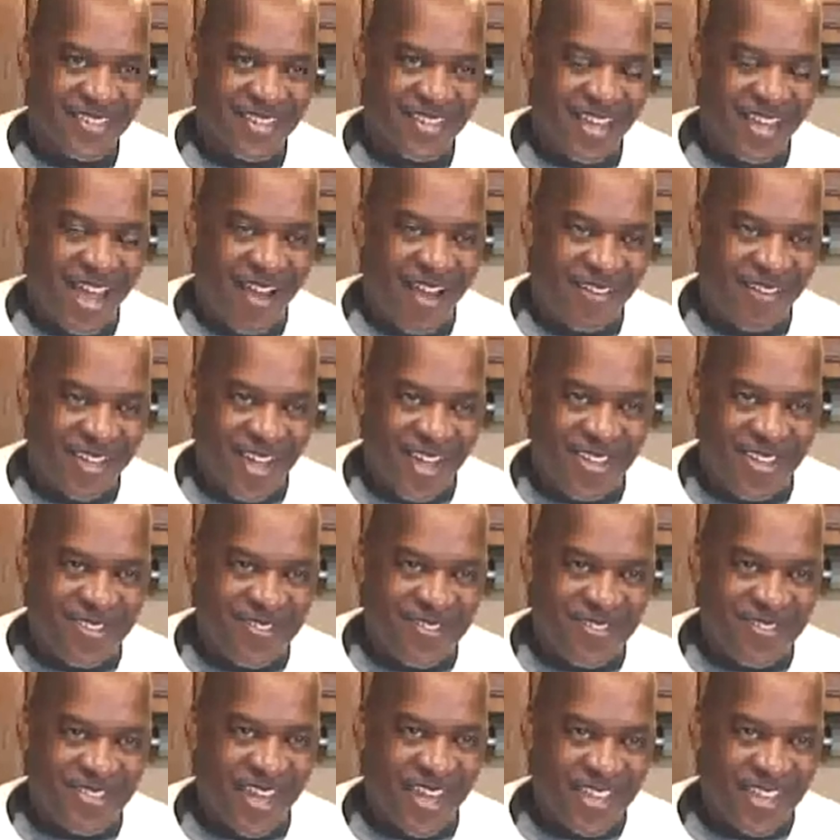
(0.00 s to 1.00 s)
How can you
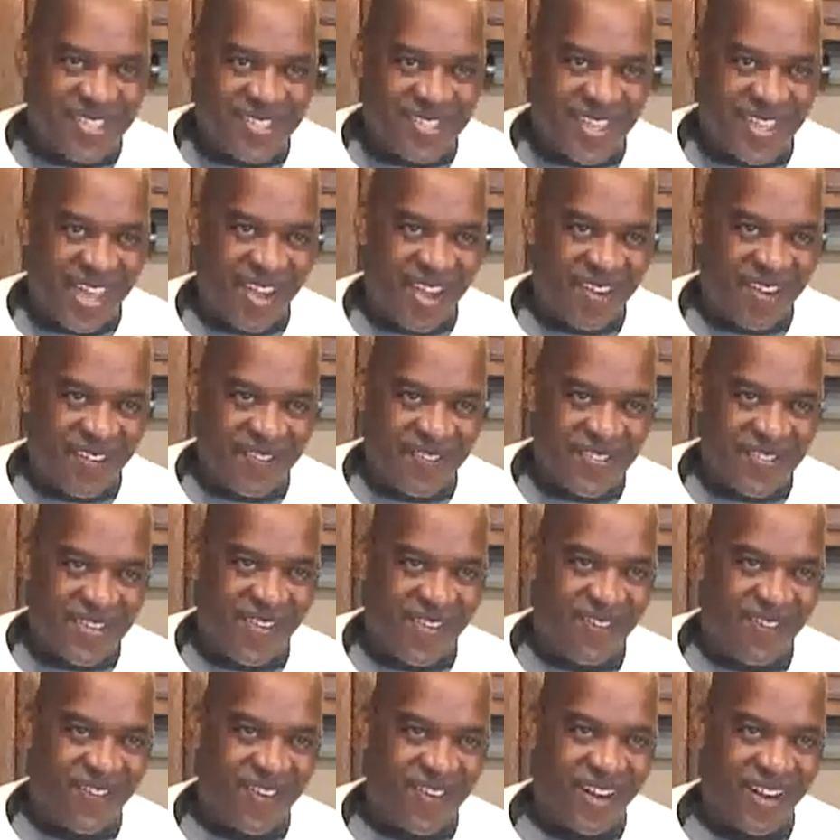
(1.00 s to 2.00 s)
take care of
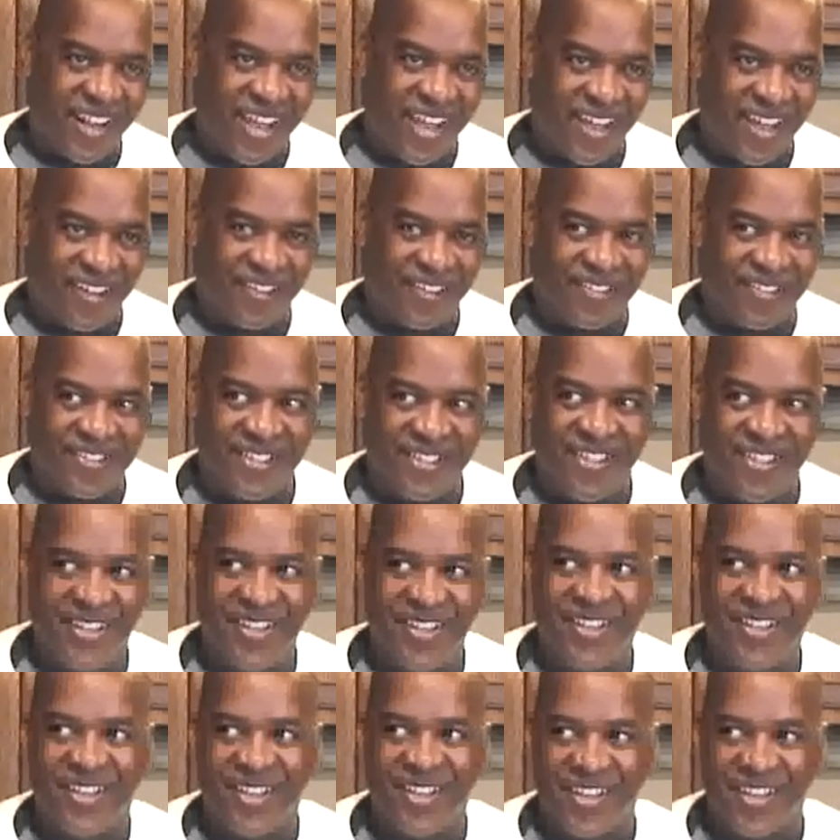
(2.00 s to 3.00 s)
someone else
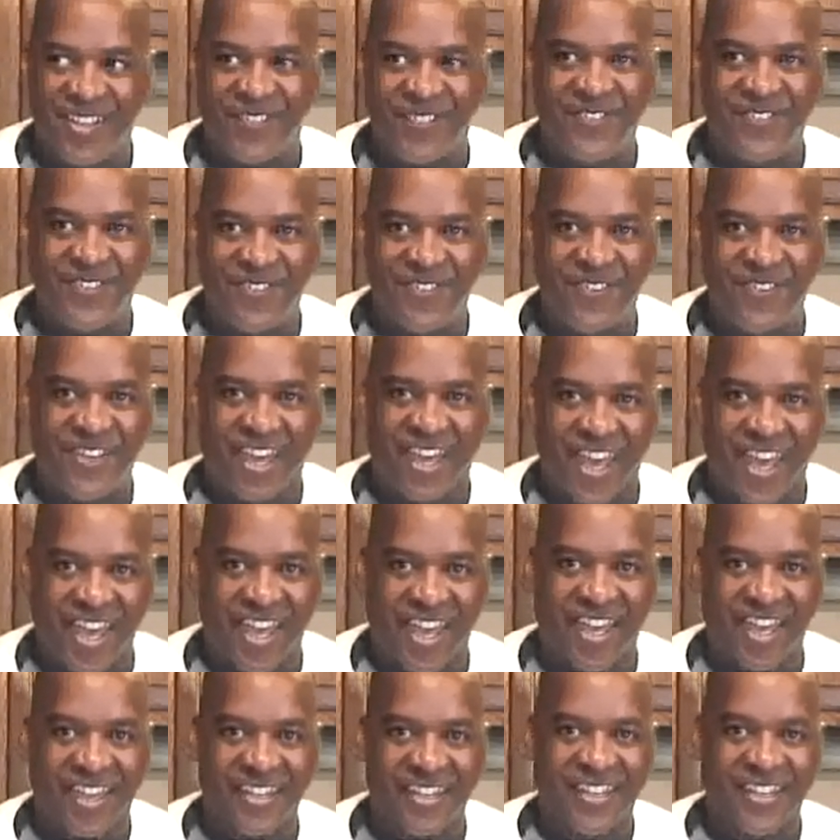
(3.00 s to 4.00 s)
if you
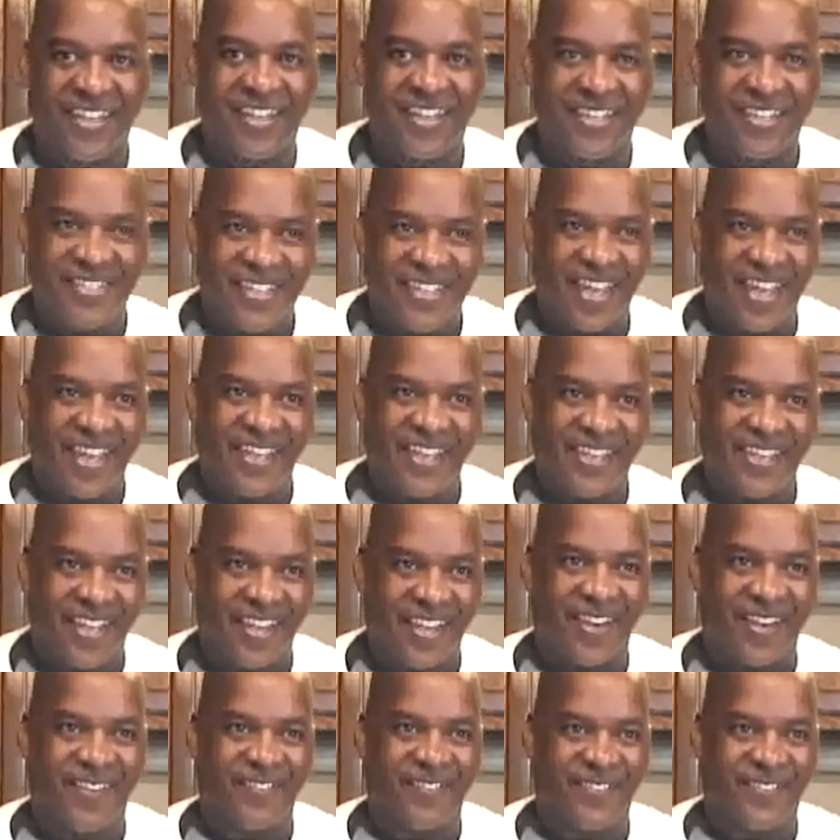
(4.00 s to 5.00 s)
can't take
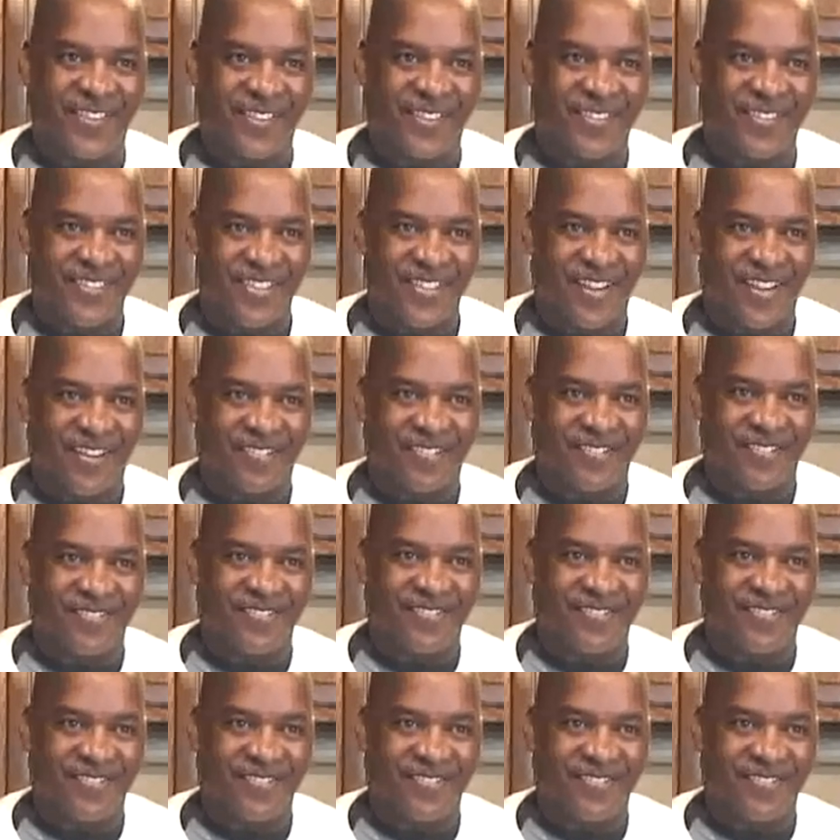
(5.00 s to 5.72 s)
care of yourself?